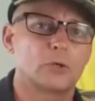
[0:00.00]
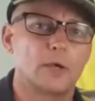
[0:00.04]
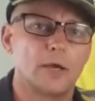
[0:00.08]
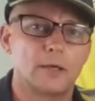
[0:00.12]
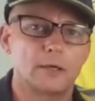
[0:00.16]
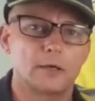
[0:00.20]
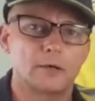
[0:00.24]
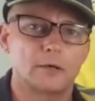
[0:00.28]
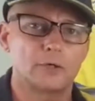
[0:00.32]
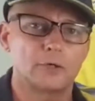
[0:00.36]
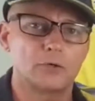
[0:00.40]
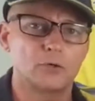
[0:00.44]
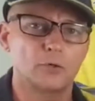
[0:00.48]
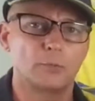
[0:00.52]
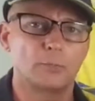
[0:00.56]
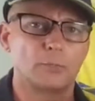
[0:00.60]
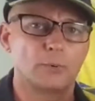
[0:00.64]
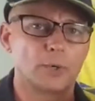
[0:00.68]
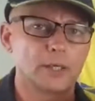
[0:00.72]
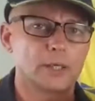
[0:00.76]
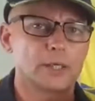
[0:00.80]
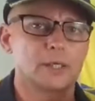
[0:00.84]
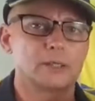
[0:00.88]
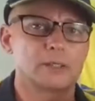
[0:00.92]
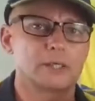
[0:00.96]
trainer and you're
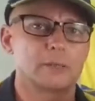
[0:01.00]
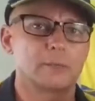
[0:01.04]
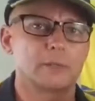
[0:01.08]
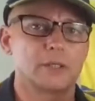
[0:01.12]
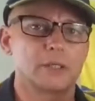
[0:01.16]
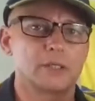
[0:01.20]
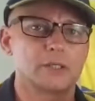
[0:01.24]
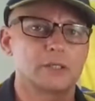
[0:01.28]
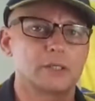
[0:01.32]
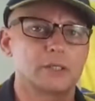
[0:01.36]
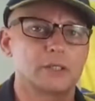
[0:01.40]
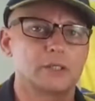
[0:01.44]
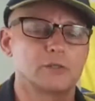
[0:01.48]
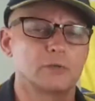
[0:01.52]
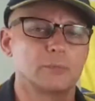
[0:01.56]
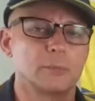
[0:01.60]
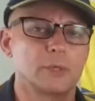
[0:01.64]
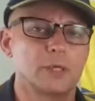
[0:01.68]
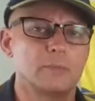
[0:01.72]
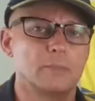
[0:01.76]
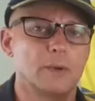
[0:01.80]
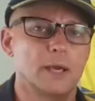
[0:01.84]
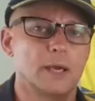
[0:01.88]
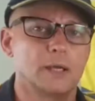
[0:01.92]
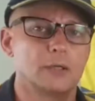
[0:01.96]
bringing some of these things
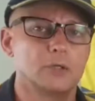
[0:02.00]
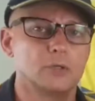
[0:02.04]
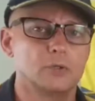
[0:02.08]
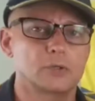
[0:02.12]
from eBay